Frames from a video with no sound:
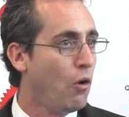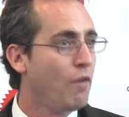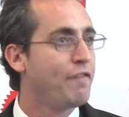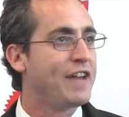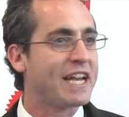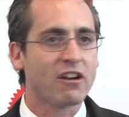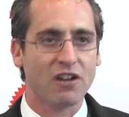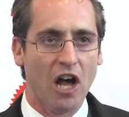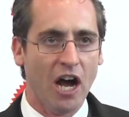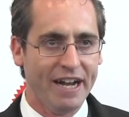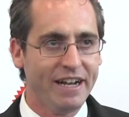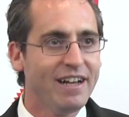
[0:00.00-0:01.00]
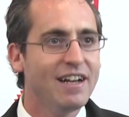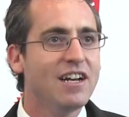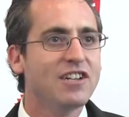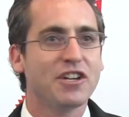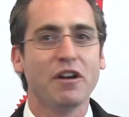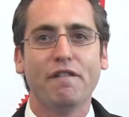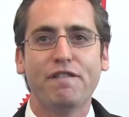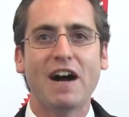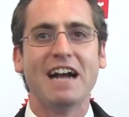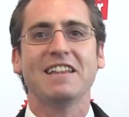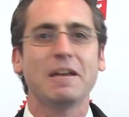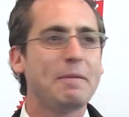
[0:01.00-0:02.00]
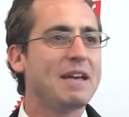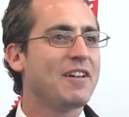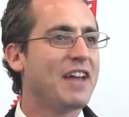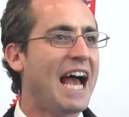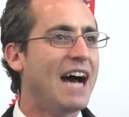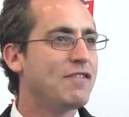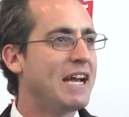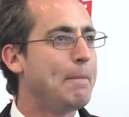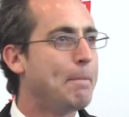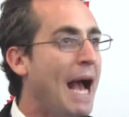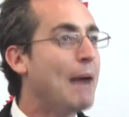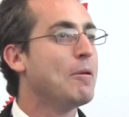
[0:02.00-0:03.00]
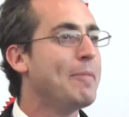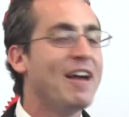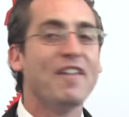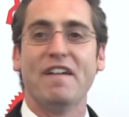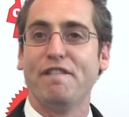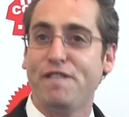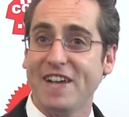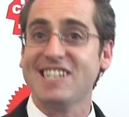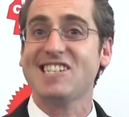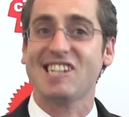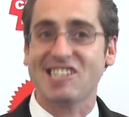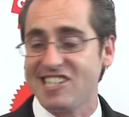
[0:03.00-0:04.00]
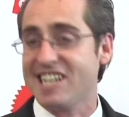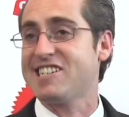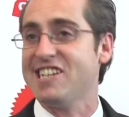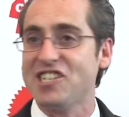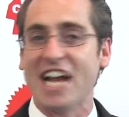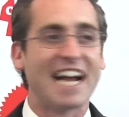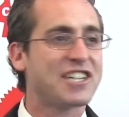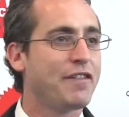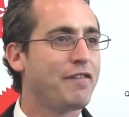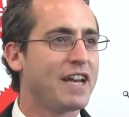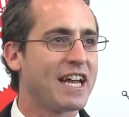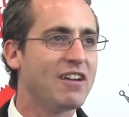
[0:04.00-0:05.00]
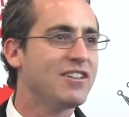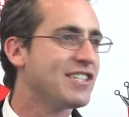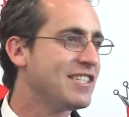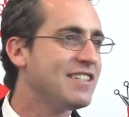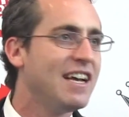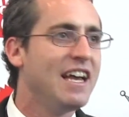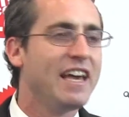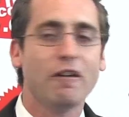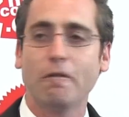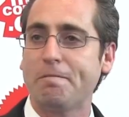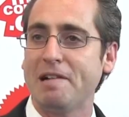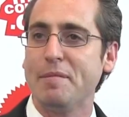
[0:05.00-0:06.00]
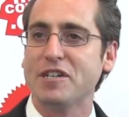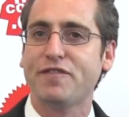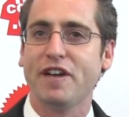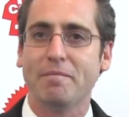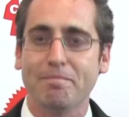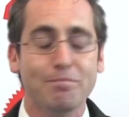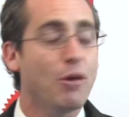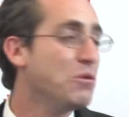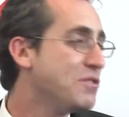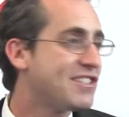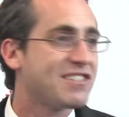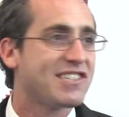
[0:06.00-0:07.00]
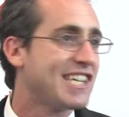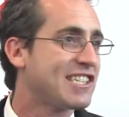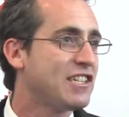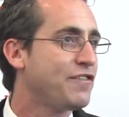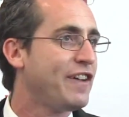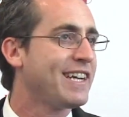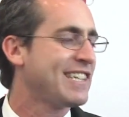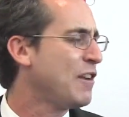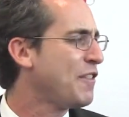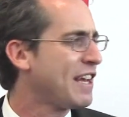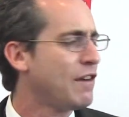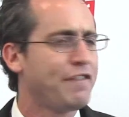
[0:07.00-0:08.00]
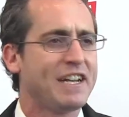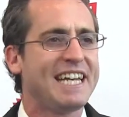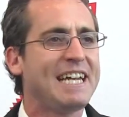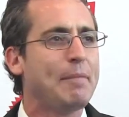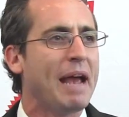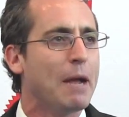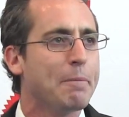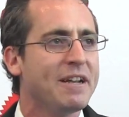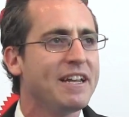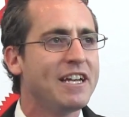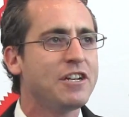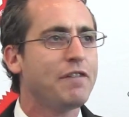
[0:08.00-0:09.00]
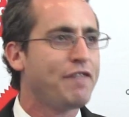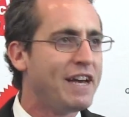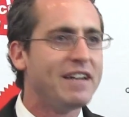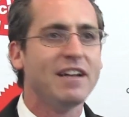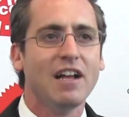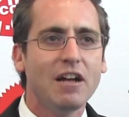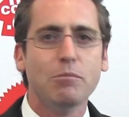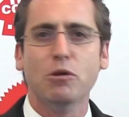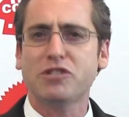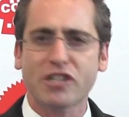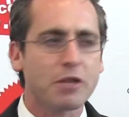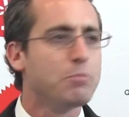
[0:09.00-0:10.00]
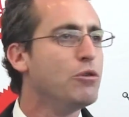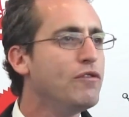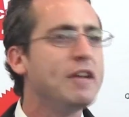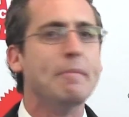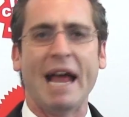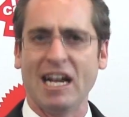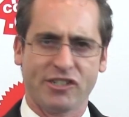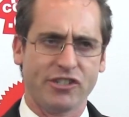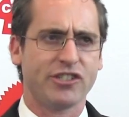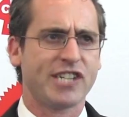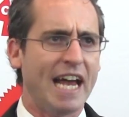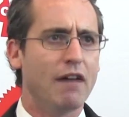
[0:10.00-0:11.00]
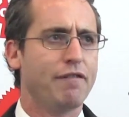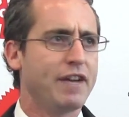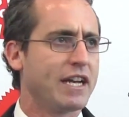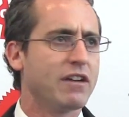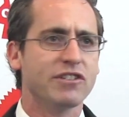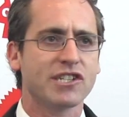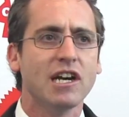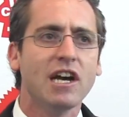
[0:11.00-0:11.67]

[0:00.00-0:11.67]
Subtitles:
whole figure line. So you'll finally be able to have a Batmobile that fits 6-inch action figures, and it'll pretty much fit most 6-inch figures. I don't think it'll fit He-Man, but it'll fit most of the Movie Master scale figures,